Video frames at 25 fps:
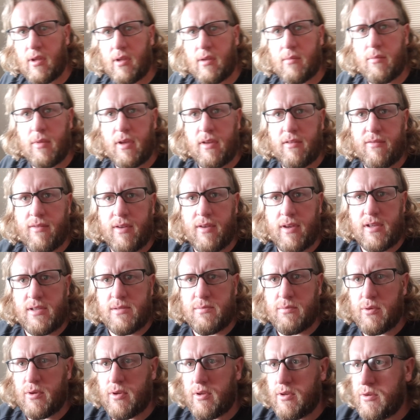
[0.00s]
my
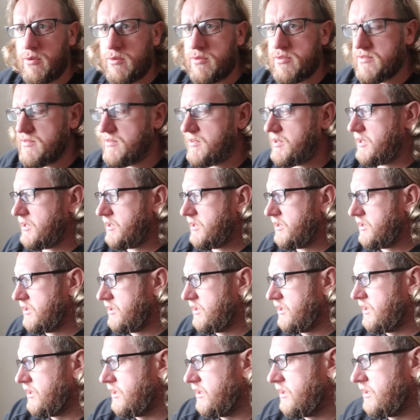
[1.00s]
Facebook news feed,
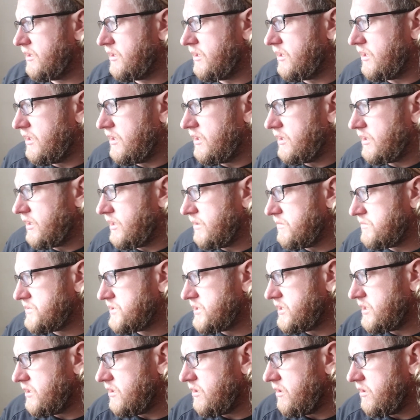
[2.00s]
and I keep
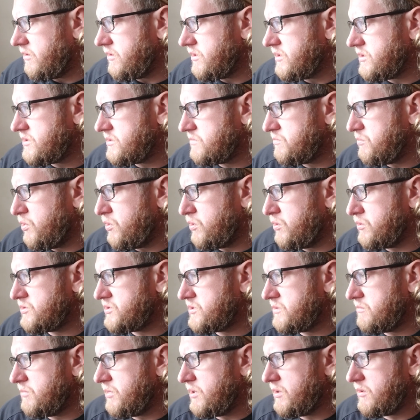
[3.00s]
seeing all these
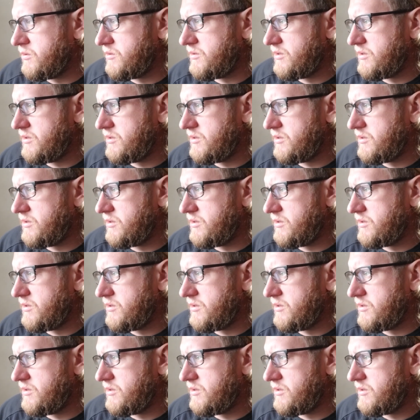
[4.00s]
posts about